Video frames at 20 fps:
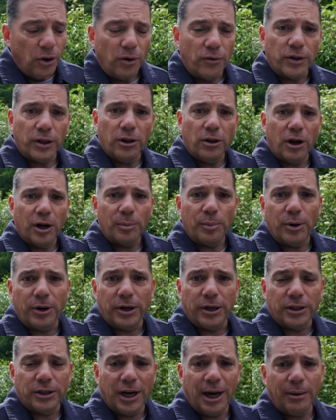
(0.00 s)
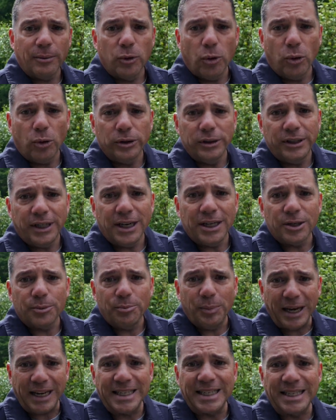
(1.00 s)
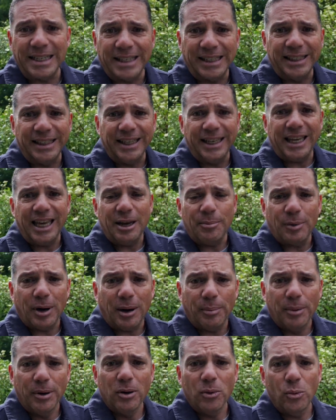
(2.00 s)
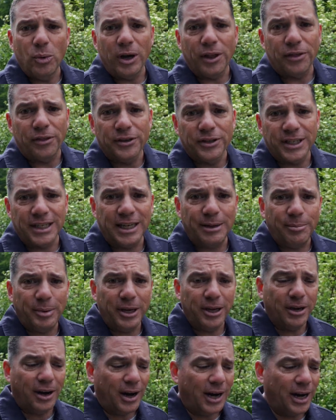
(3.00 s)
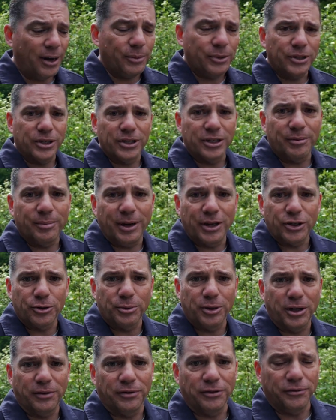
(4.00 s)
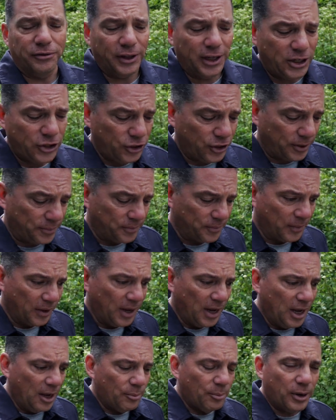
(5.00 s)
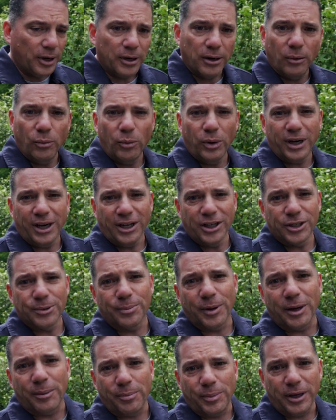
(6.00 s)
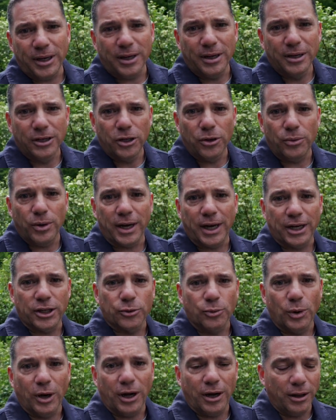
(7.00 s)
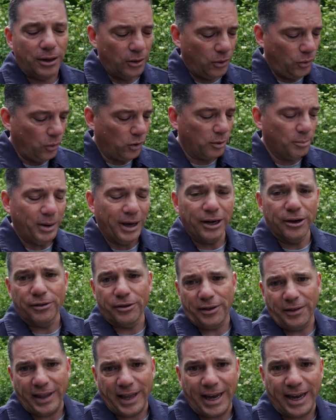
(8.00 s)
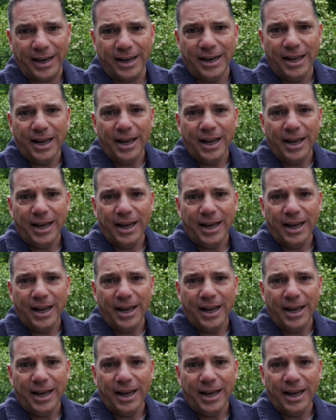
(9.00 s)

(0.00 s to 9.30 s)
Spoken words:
Over the long period of time, gold does basically keep up with the CPI, which is the measurement of inflation. But what else might be doing as well or better than that?